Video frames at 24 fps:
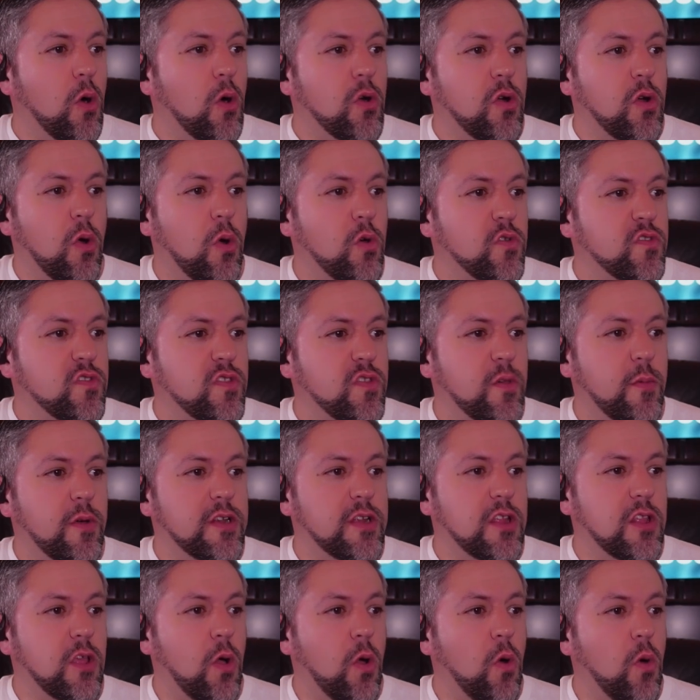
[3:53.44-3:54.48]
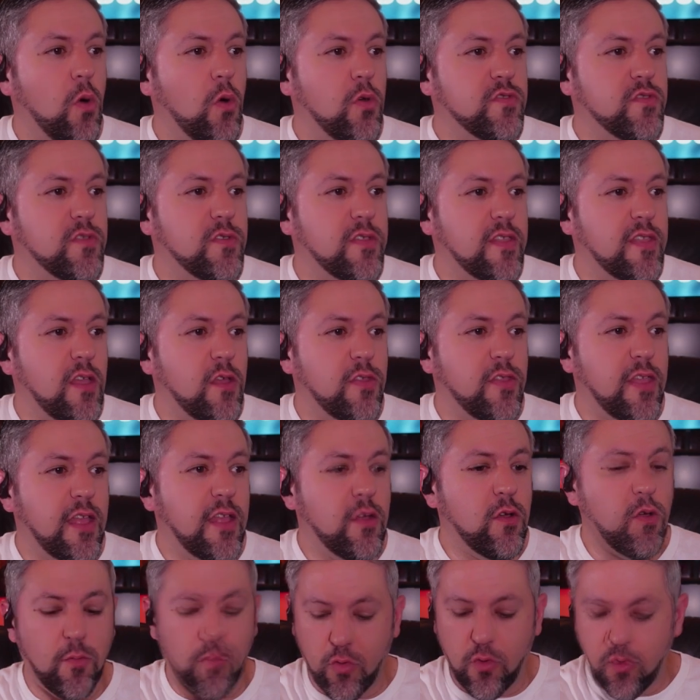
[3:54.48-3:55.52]
or hold someone in a hold so that they
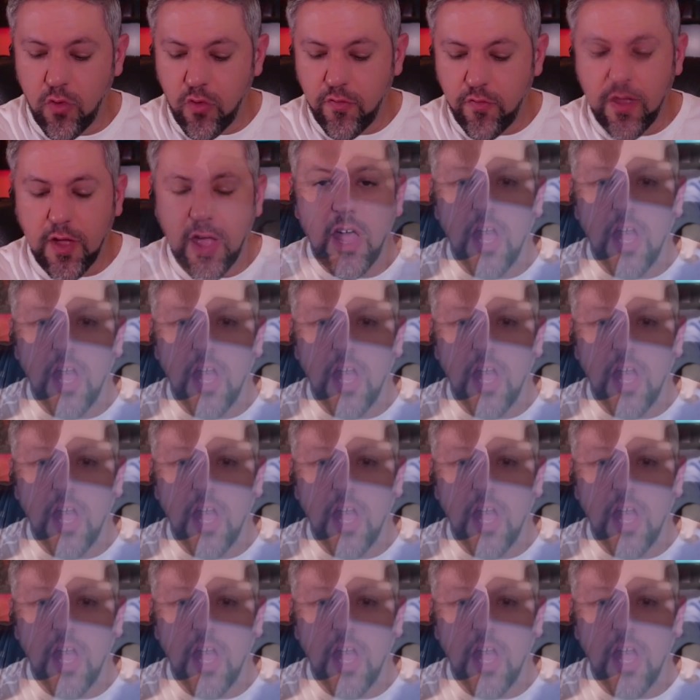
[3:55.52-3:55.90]
don't move,